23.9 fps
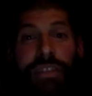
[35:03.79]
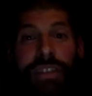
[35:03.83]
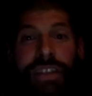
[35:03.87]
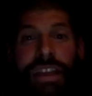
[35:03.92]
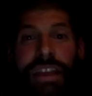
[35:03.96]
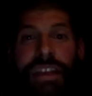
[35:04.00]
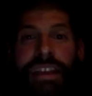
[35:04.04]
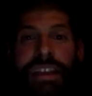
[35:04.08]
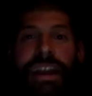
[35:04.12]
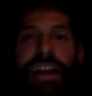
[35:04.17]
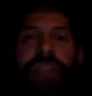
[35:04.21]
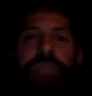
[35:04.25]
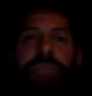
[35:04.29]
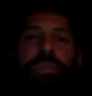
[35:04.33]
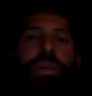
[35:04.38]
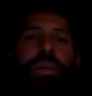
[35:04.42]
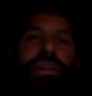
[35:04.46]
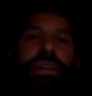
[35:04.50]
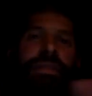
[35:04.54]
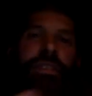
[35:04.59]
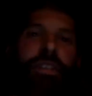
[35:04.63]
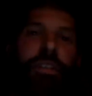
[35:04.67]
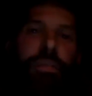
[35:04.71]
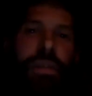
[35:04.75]
It, it kind of
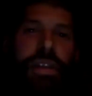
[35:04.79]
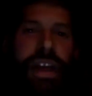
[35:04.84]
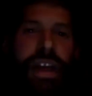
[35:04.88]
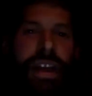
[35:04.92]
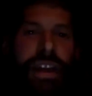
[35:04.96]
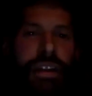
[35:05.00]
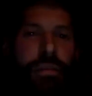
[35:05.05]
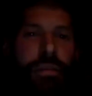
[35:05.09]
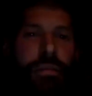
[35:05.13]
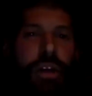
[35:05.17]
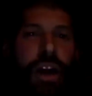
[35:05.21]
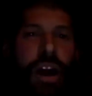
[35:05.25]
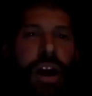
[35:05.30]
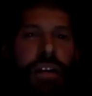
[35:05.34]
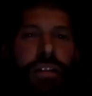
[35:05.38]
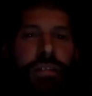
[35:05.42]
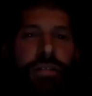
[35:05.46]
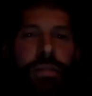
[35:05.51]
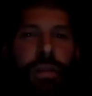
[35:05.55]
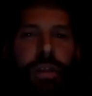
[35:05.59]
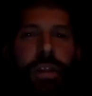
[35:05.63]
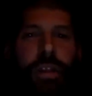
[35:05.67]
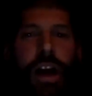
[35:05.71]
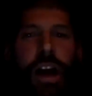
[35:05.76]
brings a little bit of that camaraderie from the
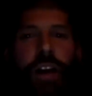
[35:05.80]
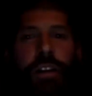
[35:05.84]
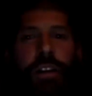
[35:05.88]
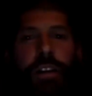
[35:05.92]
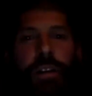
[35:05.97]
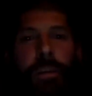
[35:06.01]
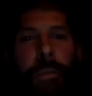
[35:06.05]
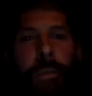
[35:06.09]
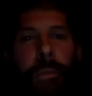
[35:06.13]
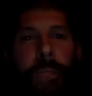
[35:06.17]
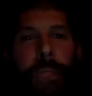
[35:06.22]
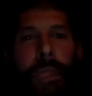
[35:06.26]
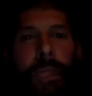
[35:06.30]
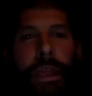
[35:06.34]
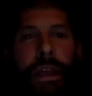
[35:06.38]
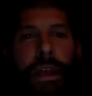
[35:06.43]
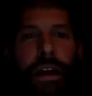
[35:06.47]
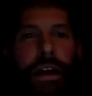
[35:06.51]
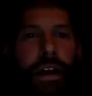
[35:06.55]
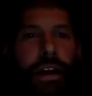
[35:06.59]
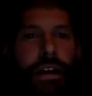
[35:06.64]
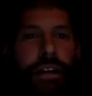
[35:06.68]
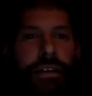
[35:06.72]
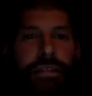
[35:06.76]
locker room
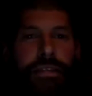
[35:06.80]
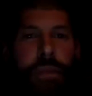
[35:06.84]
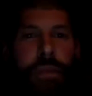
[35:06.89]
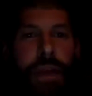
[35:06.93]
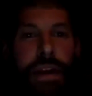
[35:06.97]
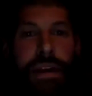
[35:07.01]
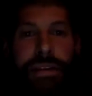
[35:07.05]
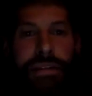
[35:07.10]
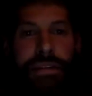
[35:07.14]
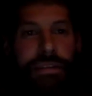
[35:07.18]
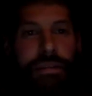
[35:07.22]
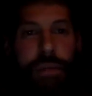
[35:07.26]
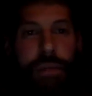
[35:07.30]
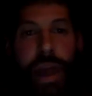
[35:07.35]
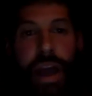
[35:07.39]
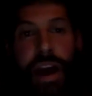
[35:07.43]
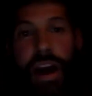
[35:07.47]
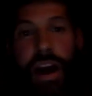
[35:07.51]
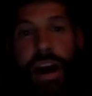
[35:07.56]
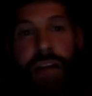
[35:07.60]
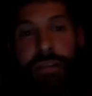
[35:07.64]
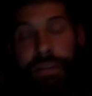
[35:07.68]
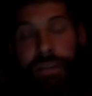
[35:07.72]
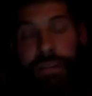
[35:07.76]
uh, to my to my
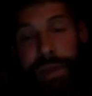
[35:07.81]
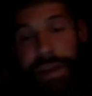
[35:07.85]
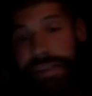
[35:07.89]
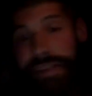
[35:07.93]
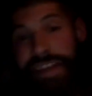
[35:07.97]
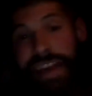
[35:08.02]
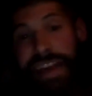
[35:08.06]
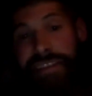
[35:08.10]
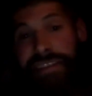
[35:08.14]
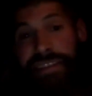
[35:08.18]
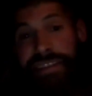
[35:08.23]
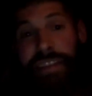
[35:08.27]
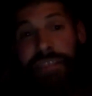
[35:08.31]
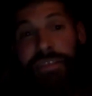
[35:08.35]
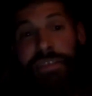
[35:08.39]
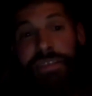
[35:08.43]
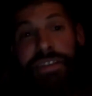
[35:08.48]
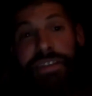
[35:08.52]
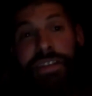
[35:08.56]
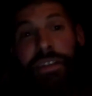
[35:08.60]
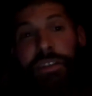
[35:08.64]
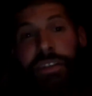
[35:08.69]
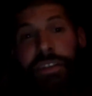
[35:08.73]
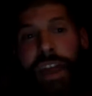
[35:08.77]
off to my desk every
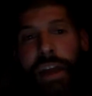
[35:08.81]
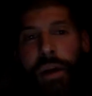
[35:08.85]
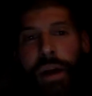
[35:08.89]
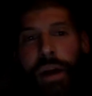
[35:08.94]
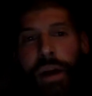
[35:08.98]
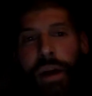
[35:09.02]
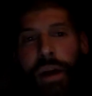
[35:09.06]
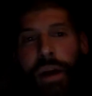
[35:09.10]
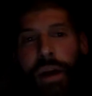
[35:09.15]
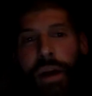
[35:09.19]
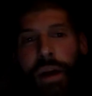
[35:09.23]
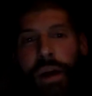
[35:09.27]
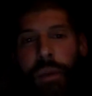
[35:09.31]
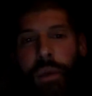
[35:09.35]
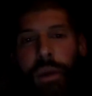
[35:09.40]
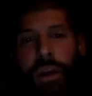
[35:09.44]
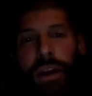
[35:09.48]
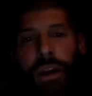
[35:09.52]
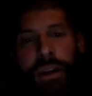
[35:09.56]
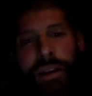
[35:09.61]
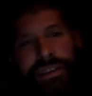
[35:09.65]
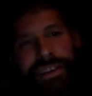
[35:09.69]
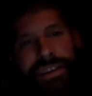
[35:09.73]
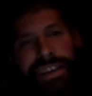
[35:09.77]
single day while I'm
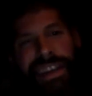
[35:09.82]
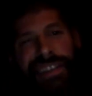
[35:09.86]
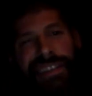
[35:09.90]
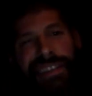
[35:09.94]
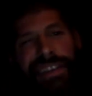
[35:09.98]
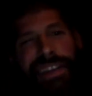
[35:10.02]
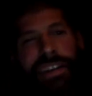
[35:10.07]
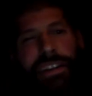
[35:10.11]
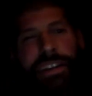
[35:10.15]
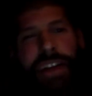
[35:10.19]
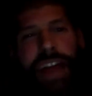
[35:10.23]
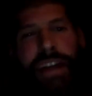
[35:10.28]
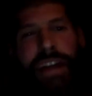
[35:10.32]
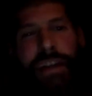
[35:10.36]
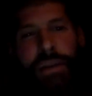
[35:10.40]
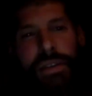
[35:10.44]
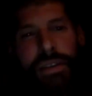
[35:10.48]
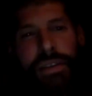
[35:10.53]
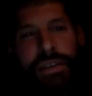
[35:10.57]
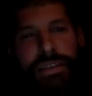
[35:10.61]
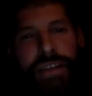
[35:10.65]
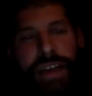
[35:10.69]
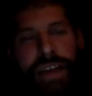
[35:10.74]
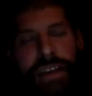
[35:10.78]
working because I get to interact
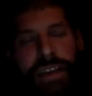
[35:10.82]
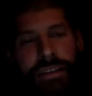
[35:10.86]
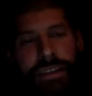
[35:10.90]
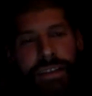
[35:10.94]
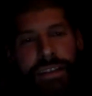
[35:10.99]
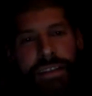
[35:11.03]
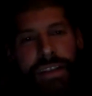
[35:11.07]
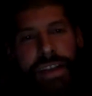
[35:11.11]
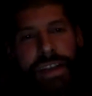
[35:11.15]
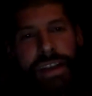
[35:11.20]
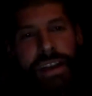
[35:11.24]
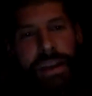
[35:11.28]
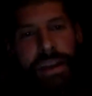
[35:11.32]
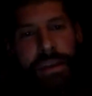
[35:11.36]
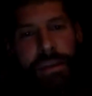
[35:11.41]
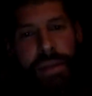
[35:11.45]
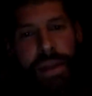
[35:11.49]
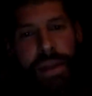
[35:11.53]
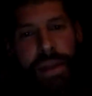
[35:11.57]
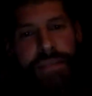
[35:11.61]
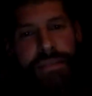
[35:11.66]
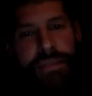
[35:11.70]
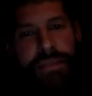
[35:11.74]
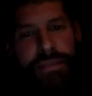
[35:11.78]
with these guys on a day to
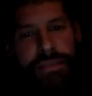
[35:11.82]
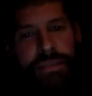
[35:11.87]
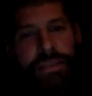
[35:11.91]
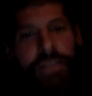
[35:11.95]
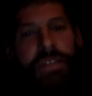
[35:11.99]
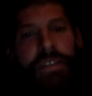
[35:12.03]
day basis.